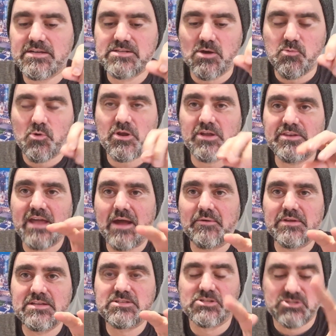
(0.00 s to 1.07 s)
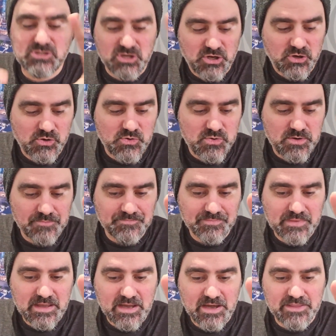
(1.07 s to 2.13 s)
So what I now need to do,
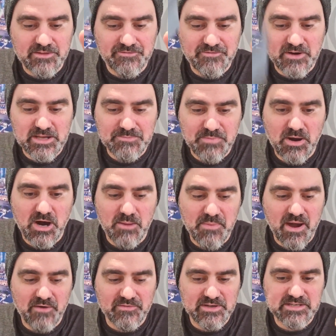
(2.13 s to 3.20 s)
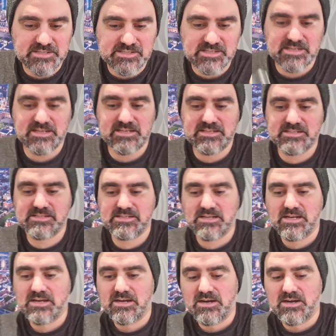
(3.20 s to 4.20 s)
and the funny part about this is